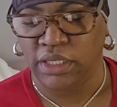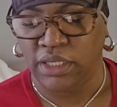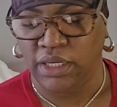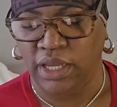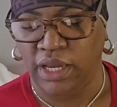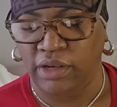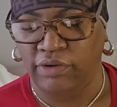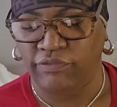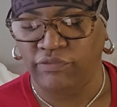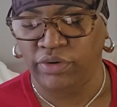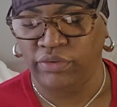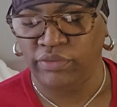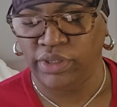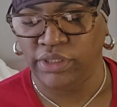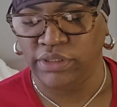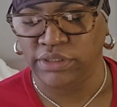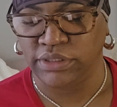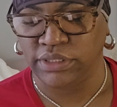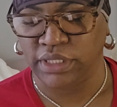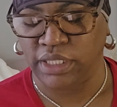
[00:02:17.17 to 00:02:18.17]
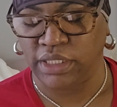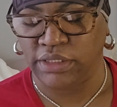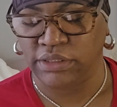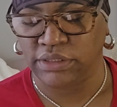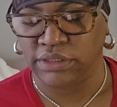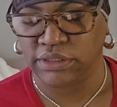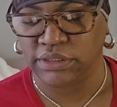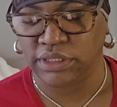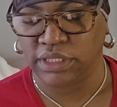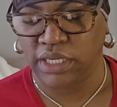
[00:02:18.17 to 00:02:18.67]
Like for
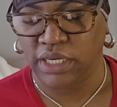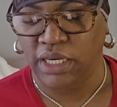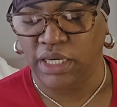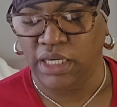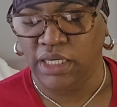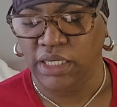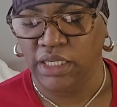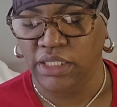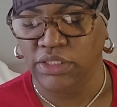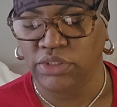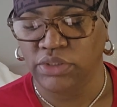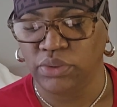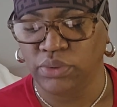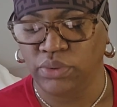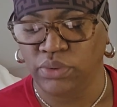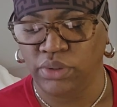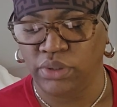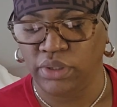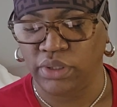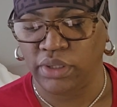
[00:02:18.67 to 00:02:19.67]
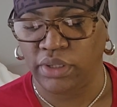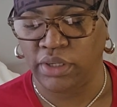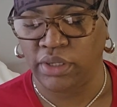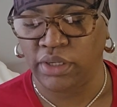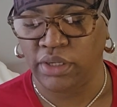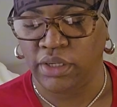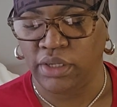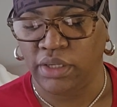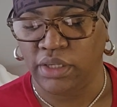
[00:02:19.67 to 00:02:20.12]
instance, he told her